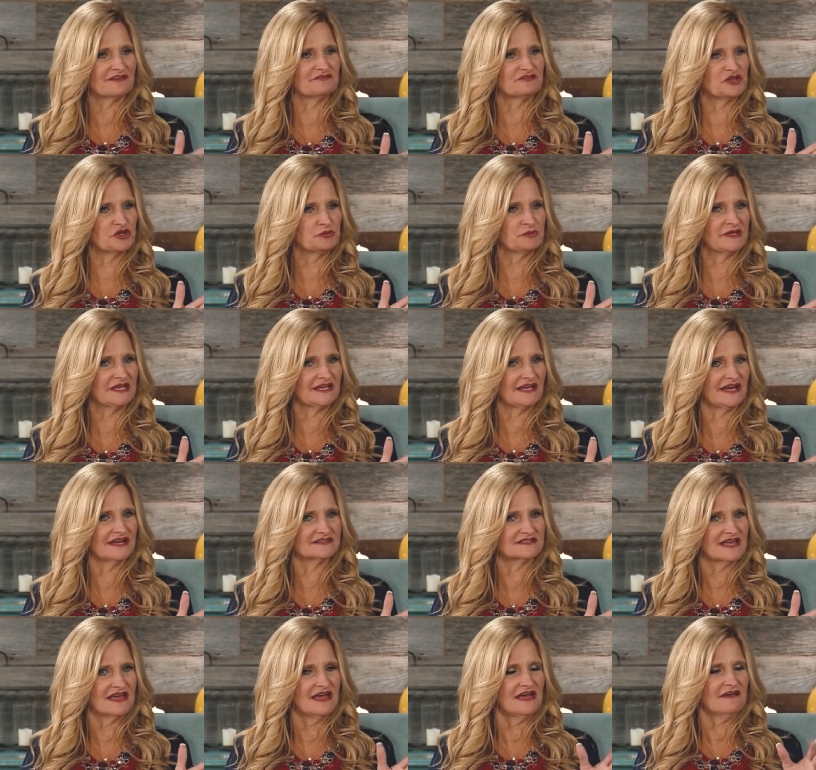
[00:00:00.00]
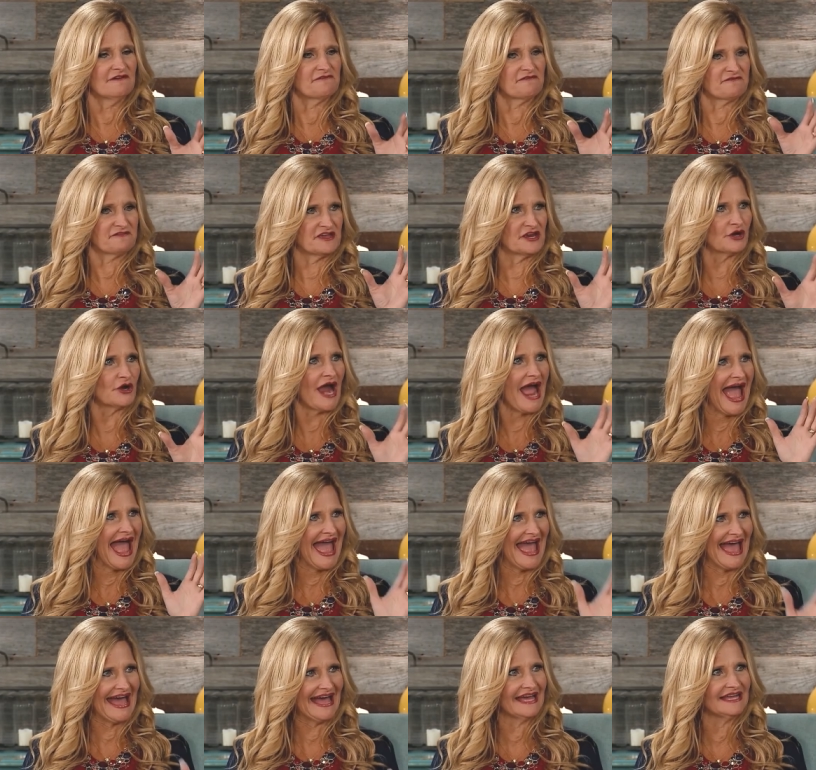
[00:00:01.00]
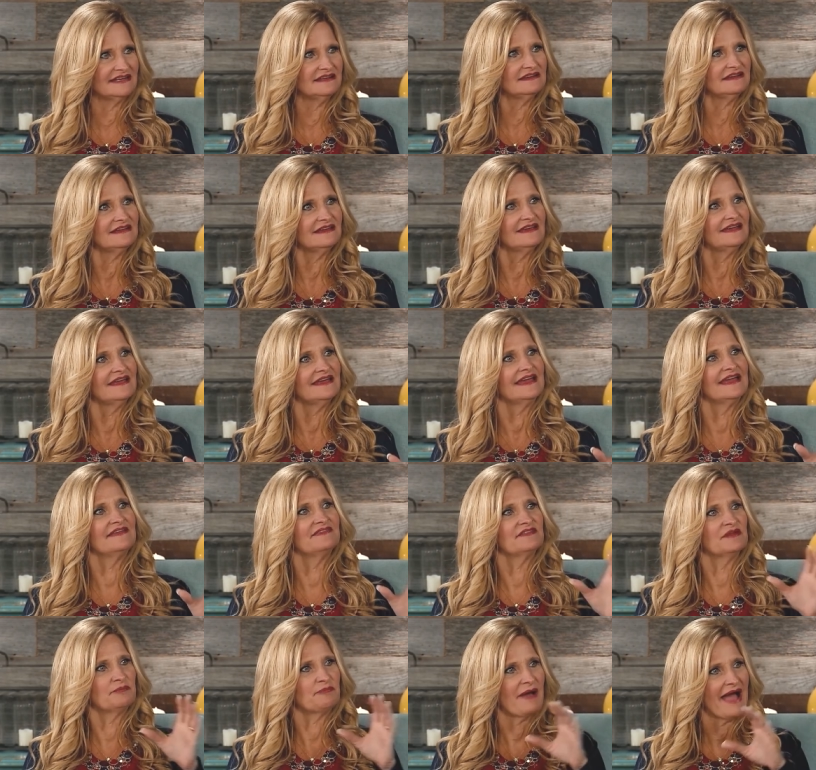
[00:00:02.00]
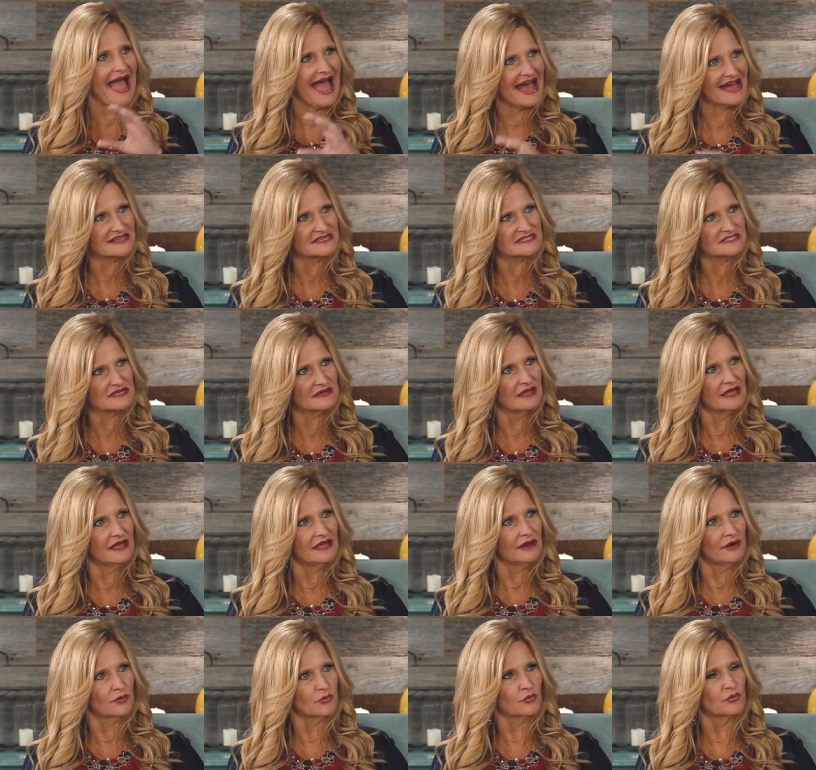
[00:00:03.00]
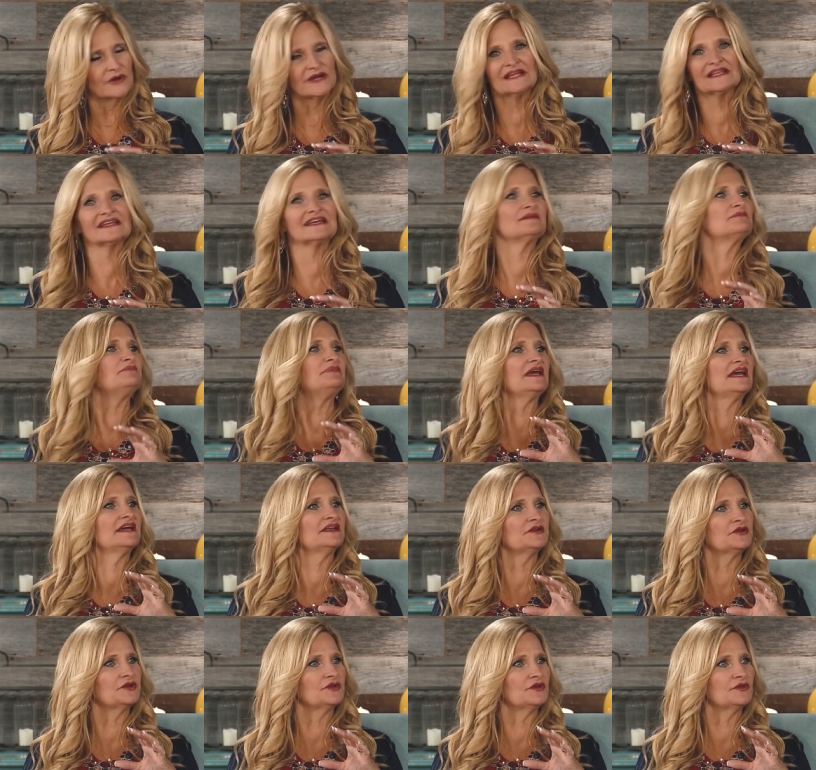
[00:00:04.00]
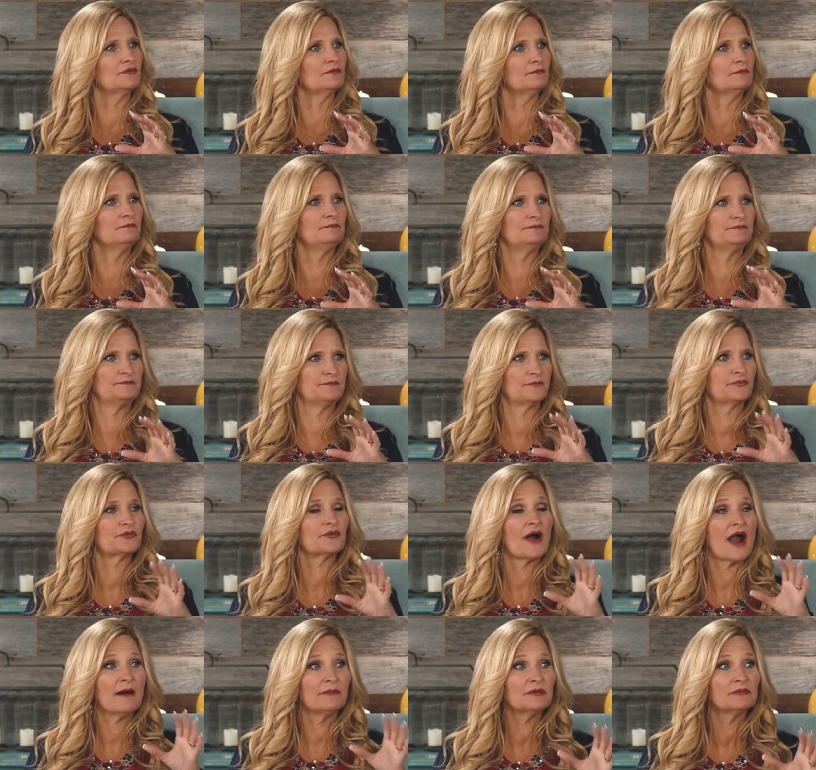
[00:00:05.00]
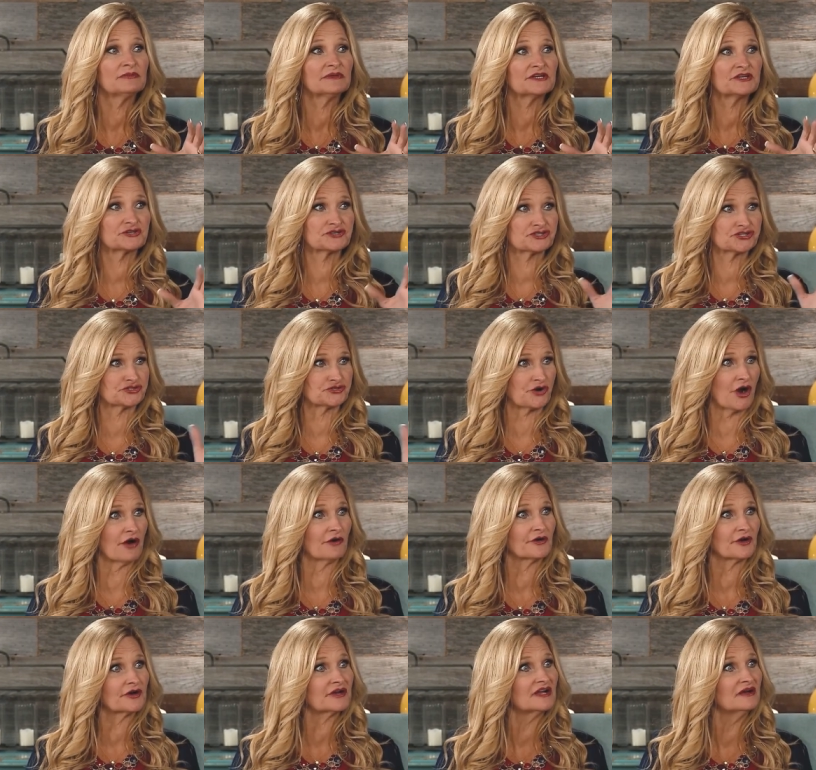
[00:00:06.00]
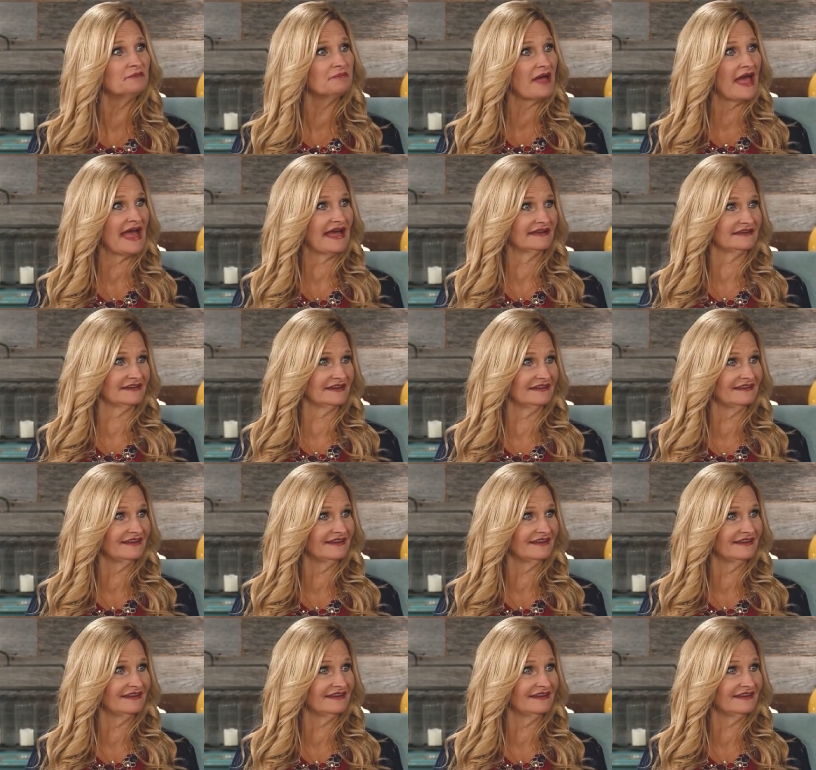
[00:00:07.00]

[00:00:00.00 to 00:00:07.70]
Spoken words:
of you because fear had, in the past, really been probably your stronger companion.